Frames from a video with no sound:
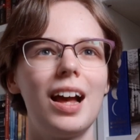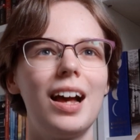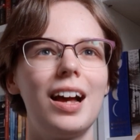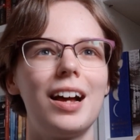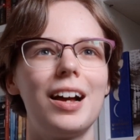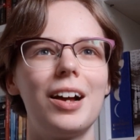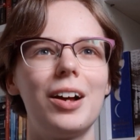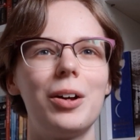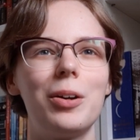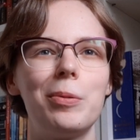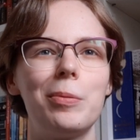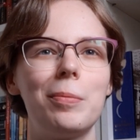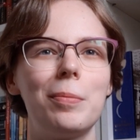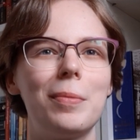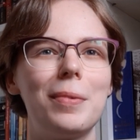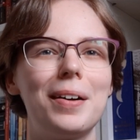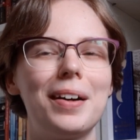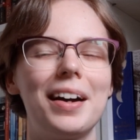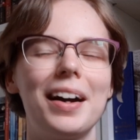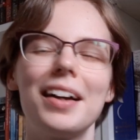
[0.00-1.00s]

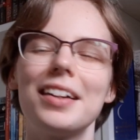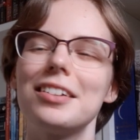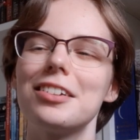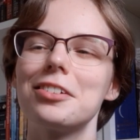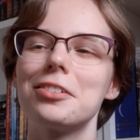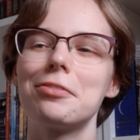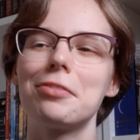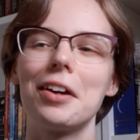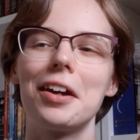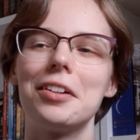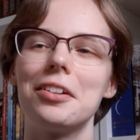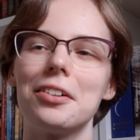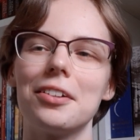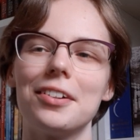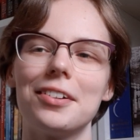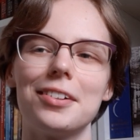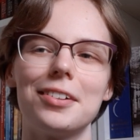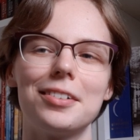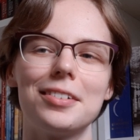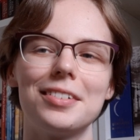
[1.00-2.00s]
I just find
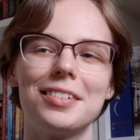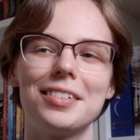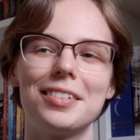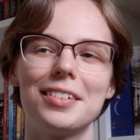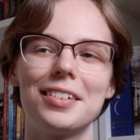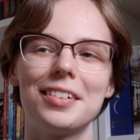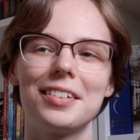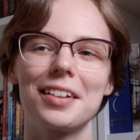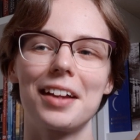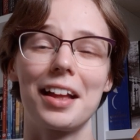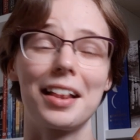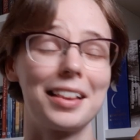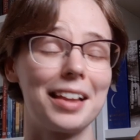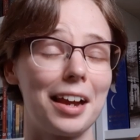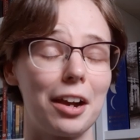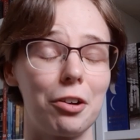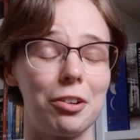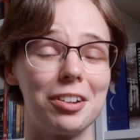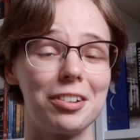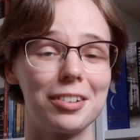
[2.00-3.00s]
her
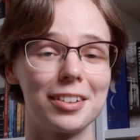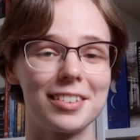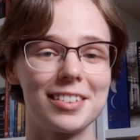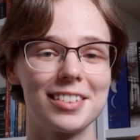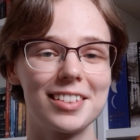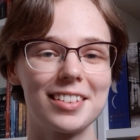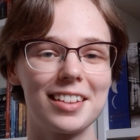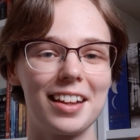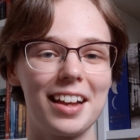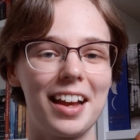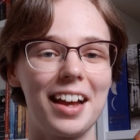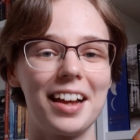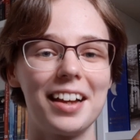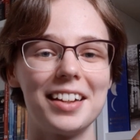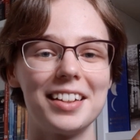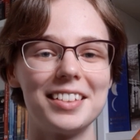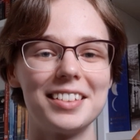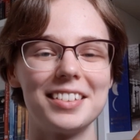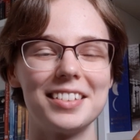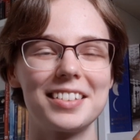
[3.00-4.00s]
hilarious,
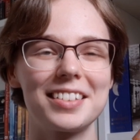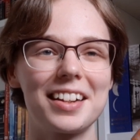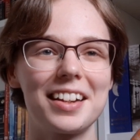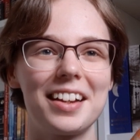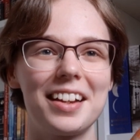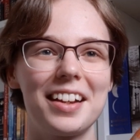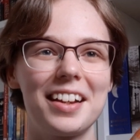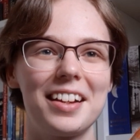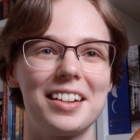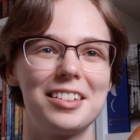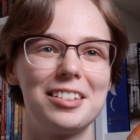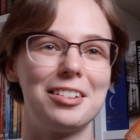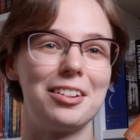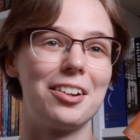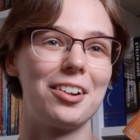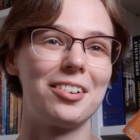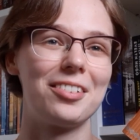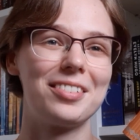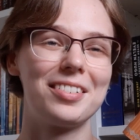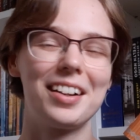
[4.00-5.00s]
and
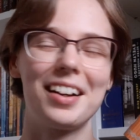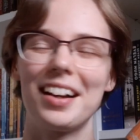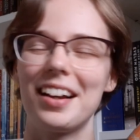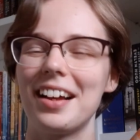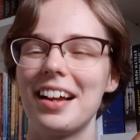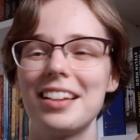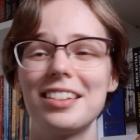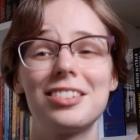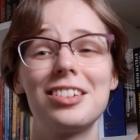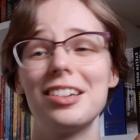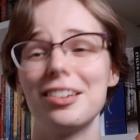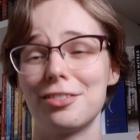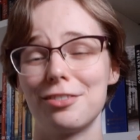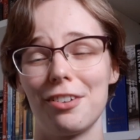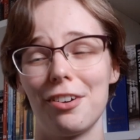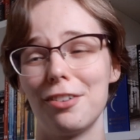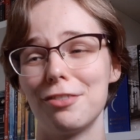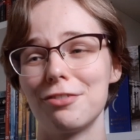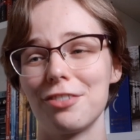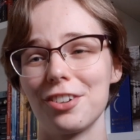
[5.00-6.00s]
she is
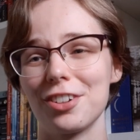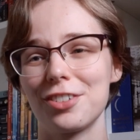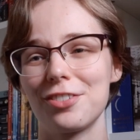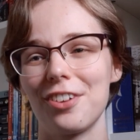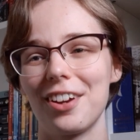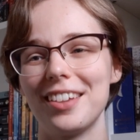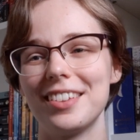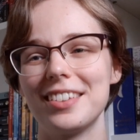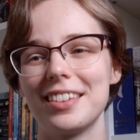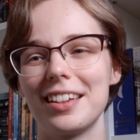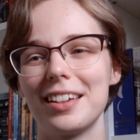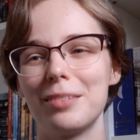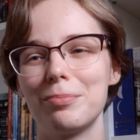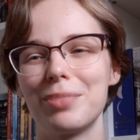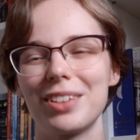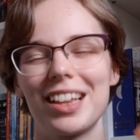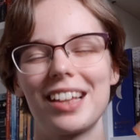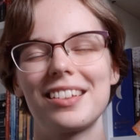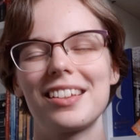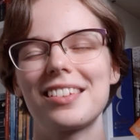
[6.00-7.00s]
very frustrating,
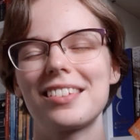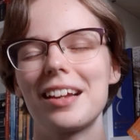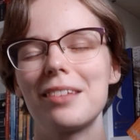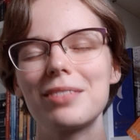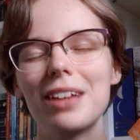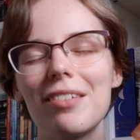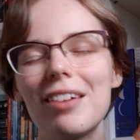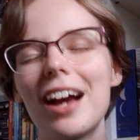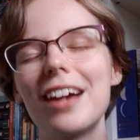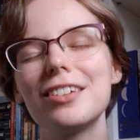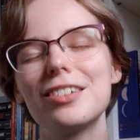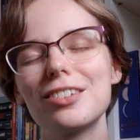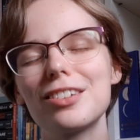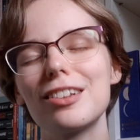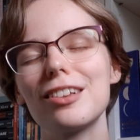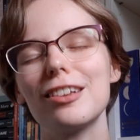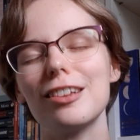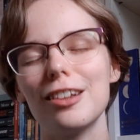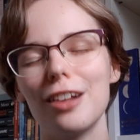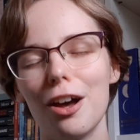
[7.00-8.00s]
but at the same time I
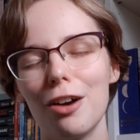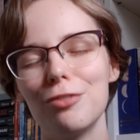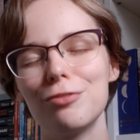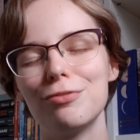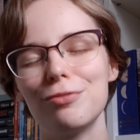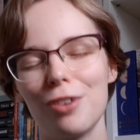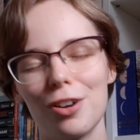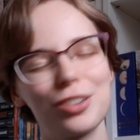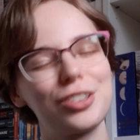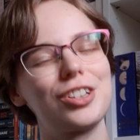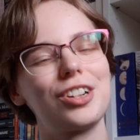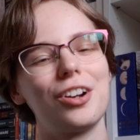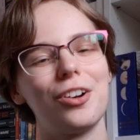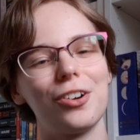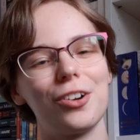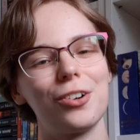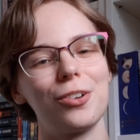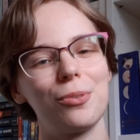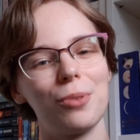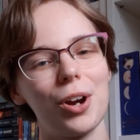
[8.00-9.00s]
just love watching
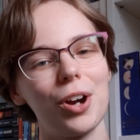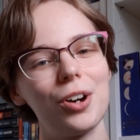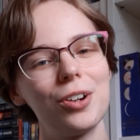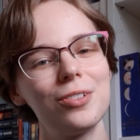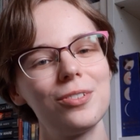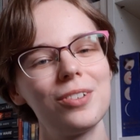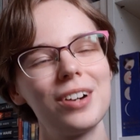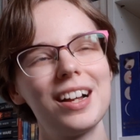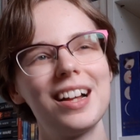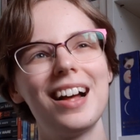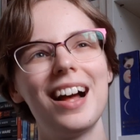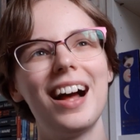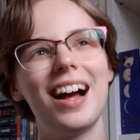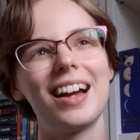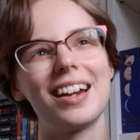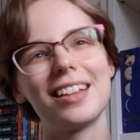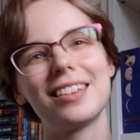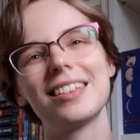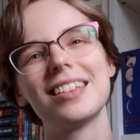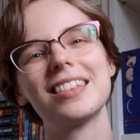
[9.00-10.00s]
her grow,
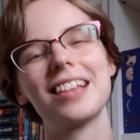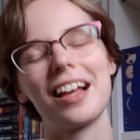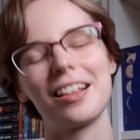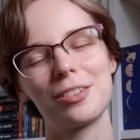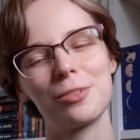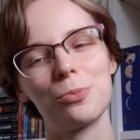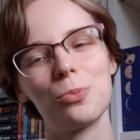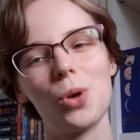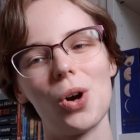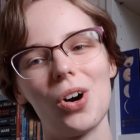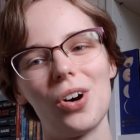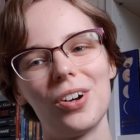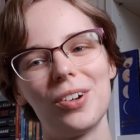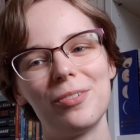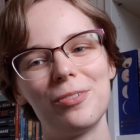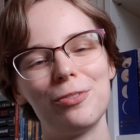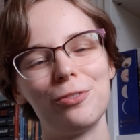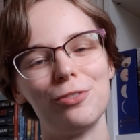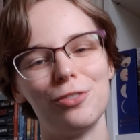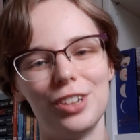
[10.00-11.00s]
and I think that's what
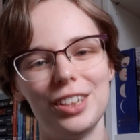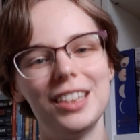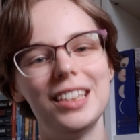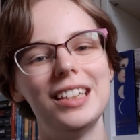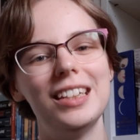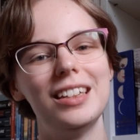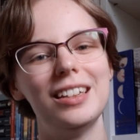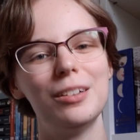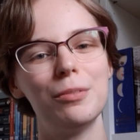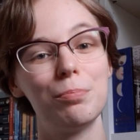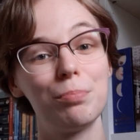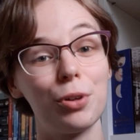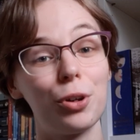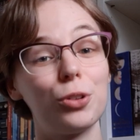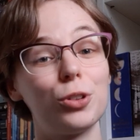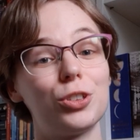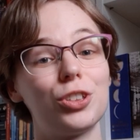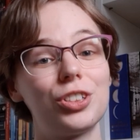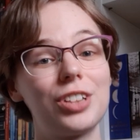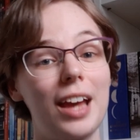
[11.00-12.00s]
really
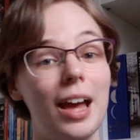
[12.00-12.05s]
pushed